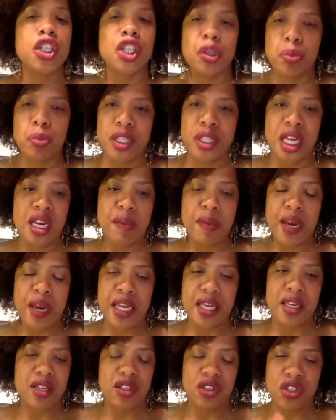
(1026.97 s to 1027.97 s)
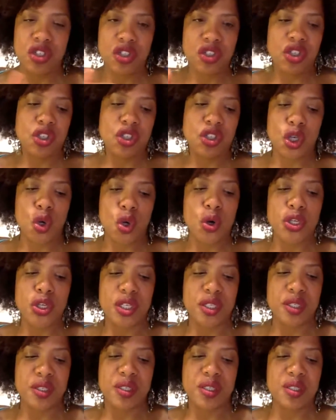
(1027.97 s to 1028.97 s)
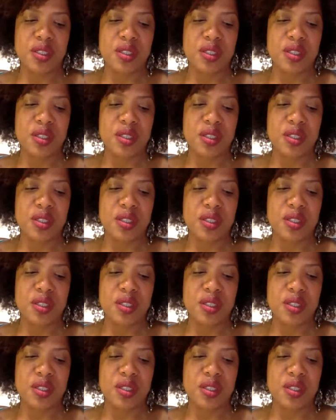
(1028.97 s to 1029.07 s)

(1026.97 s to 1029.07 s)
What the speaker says: good with anybody because she's just a gorgeous.